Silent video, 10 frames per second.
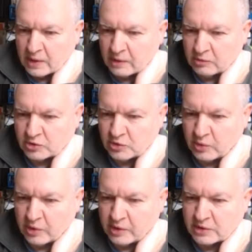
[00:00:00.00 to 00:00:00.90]
I'm not too
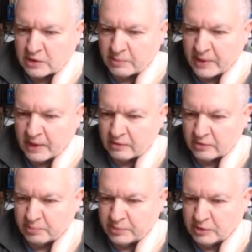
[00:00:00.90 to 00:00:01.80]
worried
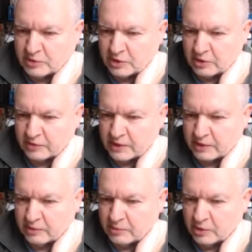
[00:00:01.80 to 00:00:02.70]
about the beauty of it
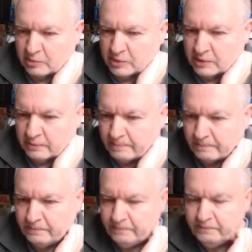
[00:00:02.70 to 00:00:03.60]
at the moment
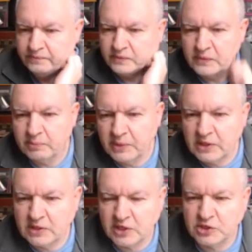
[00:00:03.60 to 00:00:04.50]

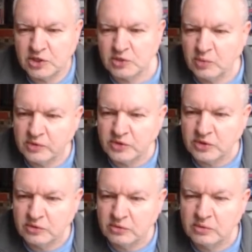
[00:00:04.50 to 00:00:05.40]
because I just want
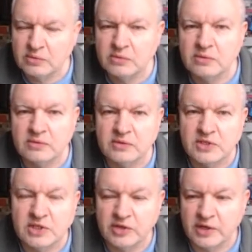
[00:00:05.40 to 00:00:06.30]
to
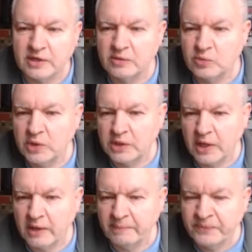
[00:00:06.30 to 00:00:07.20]
see that I can work
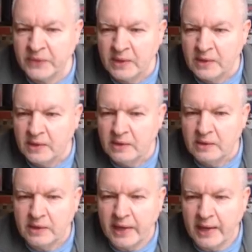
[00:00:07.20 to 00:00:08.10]
it.
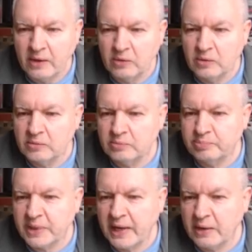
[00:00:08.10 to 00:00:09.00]
Now,
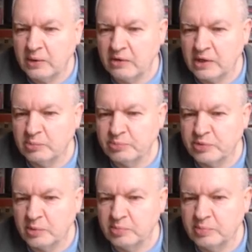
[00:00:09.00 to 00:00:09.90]
power I can
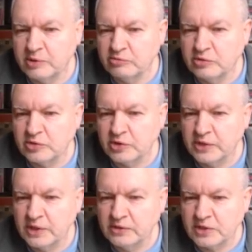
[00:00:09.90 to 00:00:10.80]
probably route on
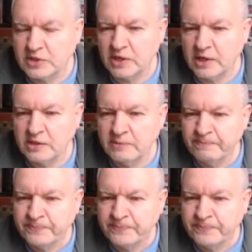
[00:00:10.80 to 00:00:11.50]
the underside,